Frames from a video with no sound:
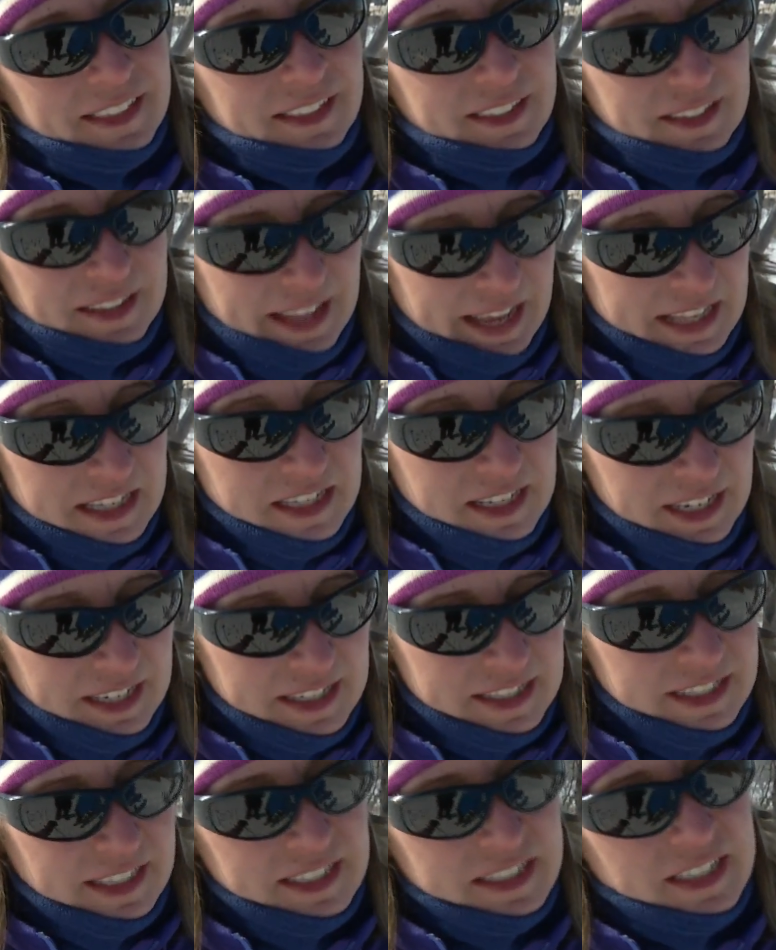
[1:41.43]
then that's a
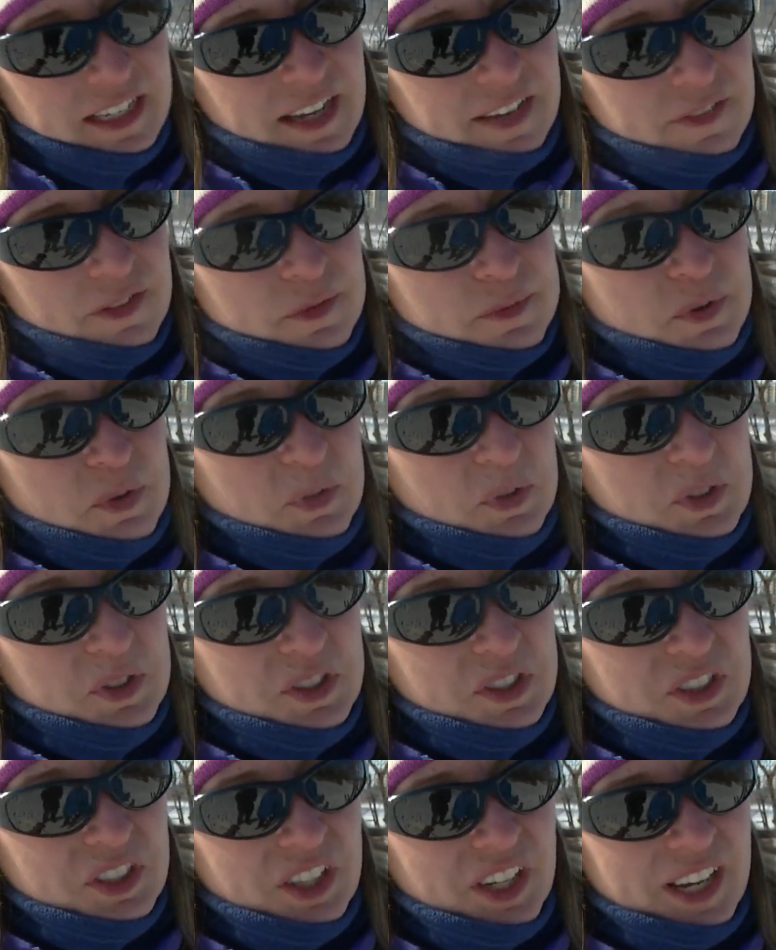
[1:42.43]
nice thing to have the poles
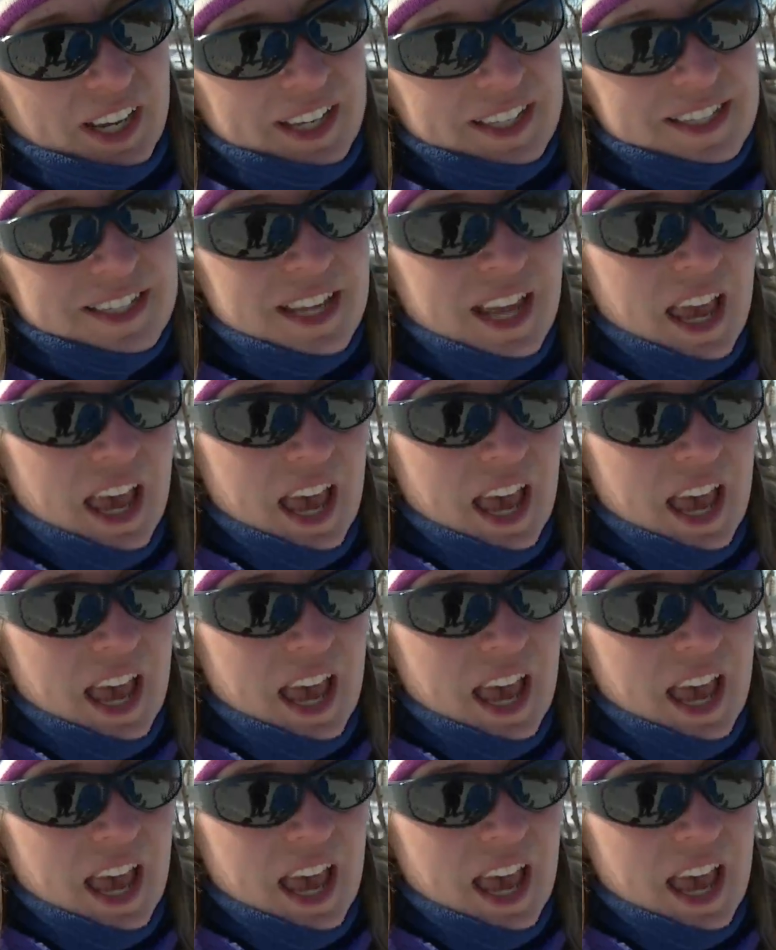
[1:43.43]
in your hands.